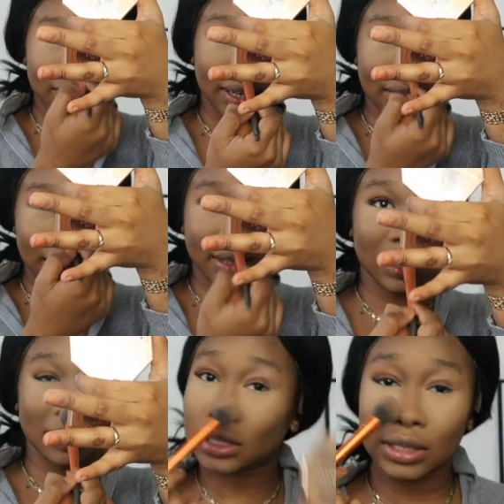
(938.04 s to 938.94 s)
finding a hard
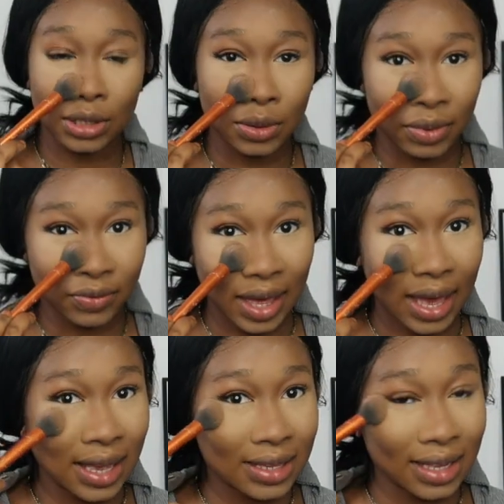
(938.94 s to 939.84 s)
time to deal with the
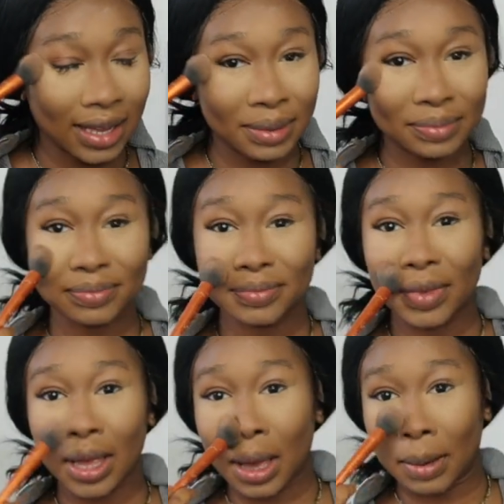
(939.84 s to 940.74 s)
hairs there.
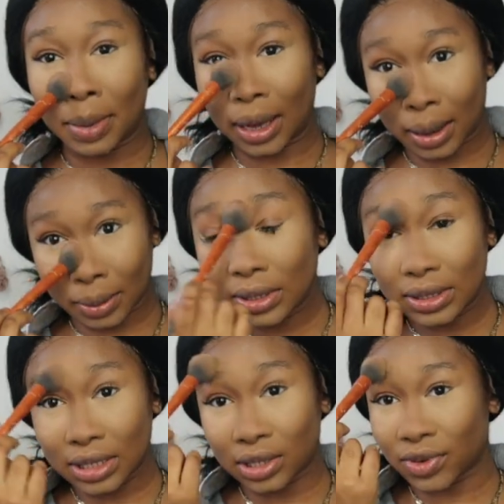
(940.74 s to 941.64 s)
But
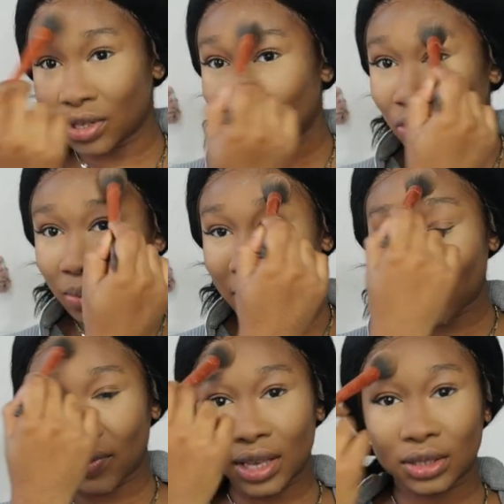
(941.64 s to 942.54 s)
honestly, the results from
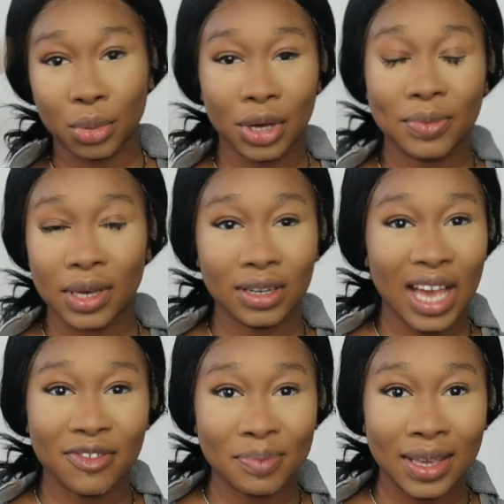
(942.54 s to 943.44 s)
that first appointment
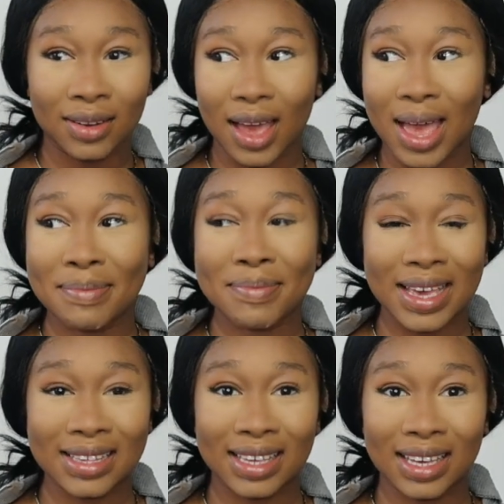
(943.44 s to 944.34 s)
have been
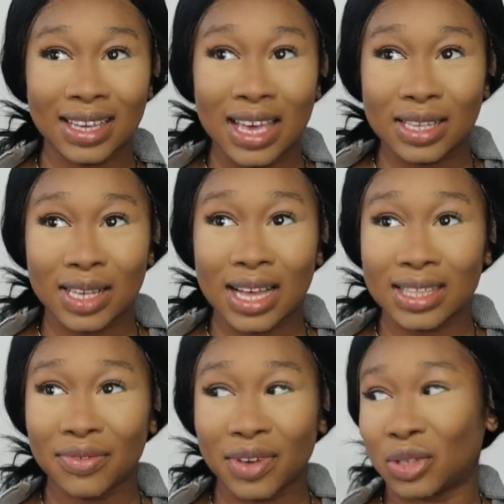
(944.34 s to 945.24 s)
amazing. So I had
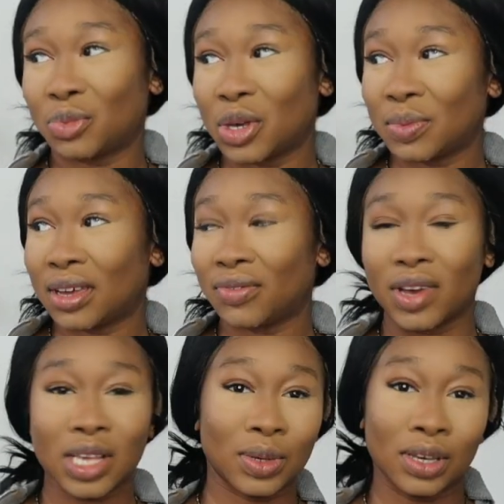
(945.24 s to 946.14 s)
that first appointment
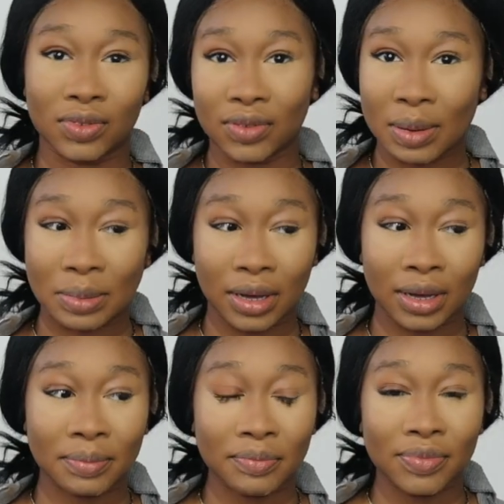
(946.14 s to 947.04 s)
first week of November,